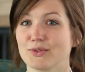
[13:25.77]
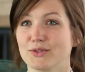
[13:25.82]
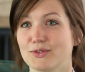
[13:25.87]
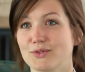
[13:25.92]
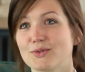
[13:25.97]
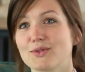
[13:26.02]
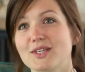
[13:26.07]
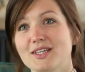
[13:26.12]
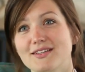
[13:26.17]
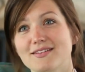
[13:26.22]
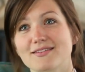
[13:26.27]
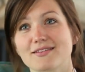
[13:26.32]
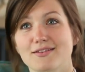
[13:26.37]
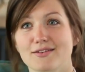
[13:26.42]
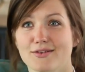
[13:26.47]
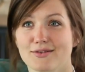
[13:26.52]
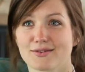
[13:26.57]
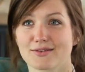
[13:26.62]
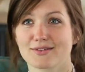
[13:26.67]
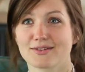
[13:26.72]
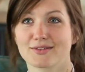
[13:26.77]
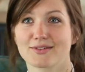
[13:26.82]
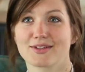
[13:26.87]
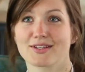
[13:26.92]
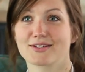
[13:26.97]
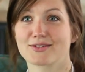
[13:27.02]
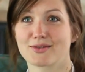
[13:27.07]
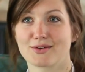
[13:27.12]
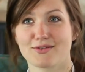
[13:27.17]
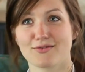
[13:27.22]
Do this or don't do
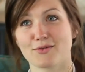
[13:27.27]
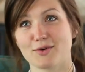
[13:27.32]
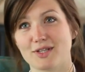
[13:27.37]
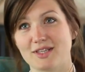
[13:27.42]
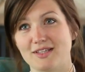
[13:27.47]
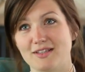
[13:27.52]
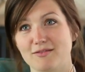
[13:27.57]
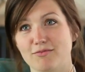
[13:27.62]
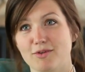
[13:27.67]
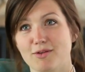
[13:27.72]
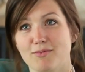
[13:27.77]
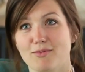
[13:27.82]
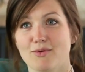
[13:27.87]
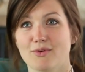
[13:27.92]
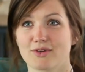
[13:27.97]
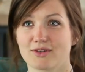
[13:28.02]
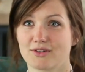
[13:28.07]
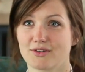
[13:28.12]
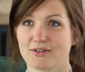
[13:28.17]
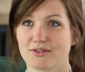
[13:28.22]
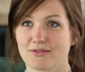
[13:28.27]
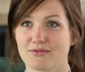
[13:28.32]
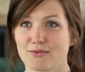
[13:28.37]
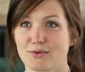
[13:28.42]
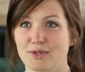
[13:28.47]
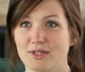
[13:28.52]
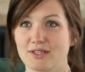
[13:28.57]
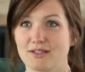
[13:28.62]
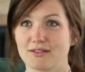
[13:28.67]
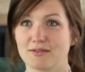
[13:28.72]
this, or avoid these people or don't
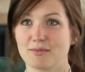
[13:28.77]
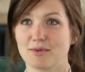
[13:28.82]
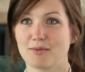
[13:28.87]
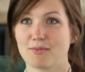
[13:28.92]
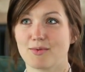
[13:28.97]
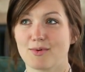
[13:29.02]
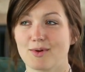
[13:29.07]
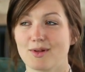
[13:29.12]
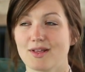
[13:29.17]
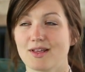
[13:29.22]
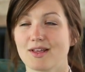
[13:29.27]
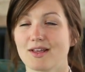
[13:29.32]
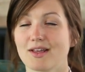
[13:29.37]
avoid these people.